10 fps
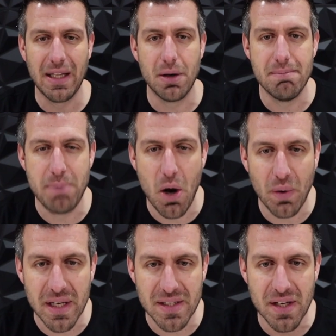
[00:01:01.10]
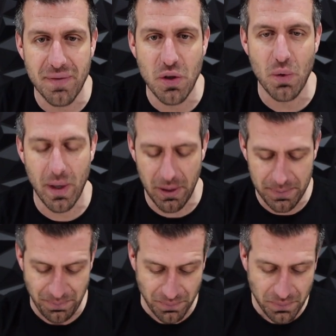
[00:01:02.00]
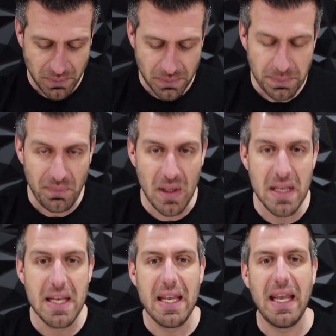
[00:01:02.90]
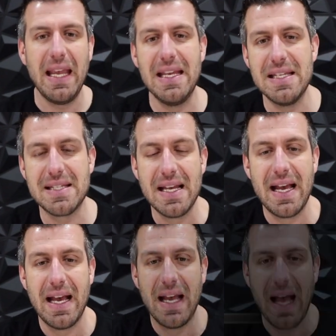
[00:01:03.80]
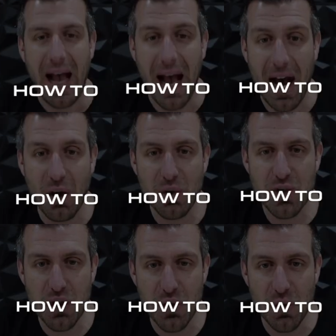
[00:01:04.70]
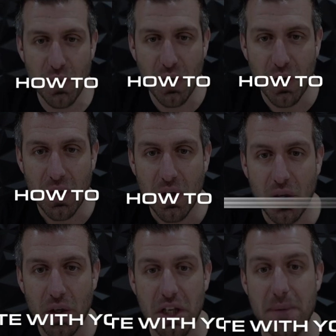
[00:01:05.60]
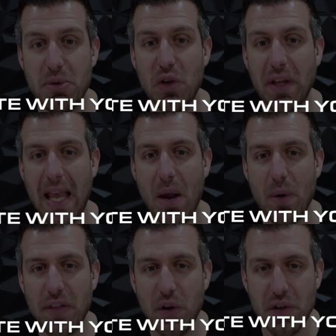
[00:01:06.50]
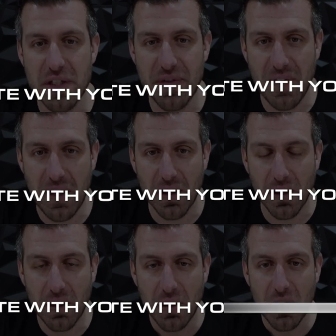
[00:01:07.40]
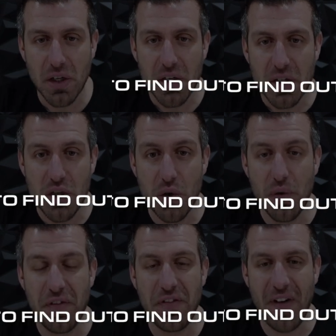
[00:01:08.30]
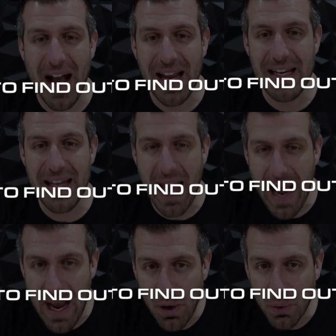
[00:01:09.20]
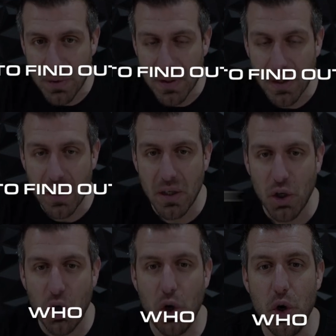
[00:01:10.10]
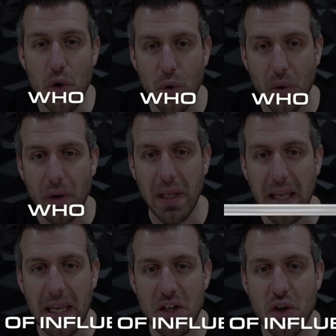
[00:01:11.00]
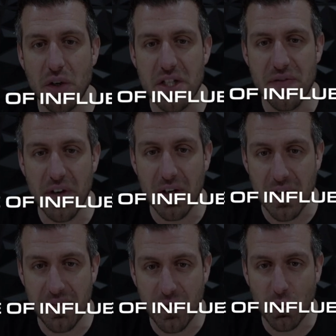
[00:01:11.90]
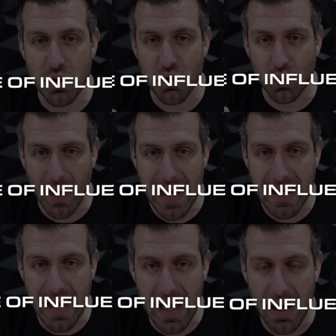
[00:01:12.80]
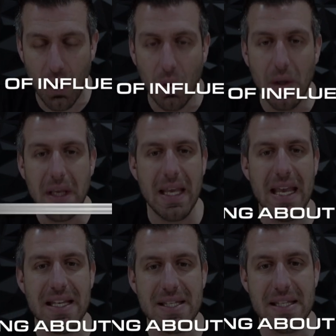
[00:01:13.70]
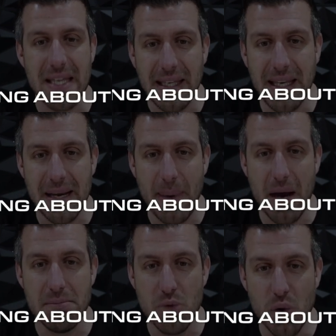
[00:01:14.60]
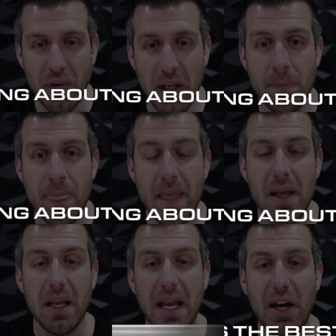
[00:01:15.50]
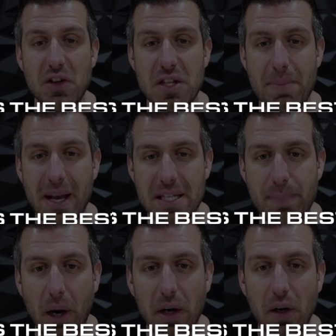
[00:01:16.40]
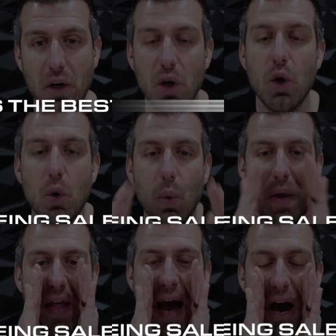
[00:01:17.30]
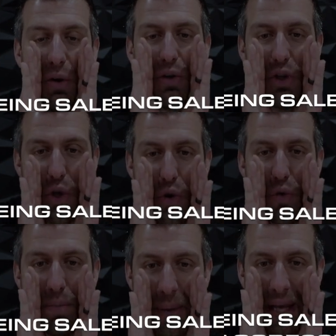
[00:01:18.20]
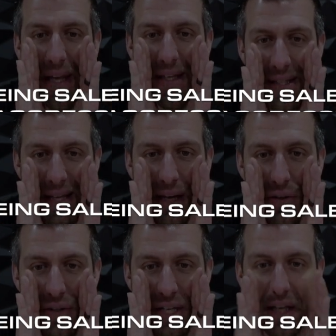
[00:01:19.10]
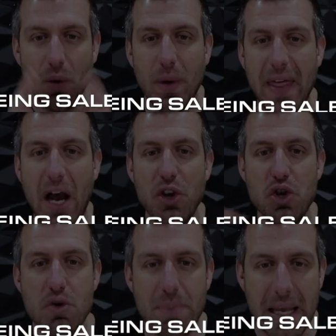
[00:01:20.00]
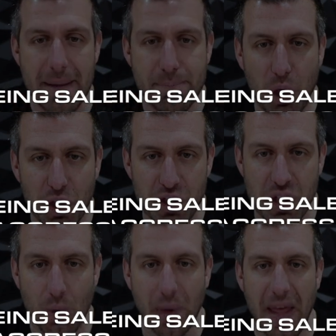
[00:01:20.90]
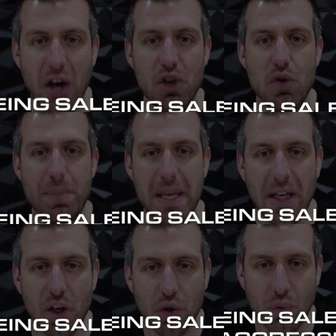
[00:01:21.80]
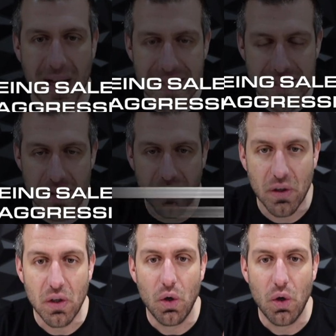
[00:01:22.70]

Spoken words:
little bonus, if you will, is how to communicate with your sphere to find out who in your sphere of influence right now is thinking about moving. Here's the best part. Without you being salesy, without you being pushy, without you being aggressive,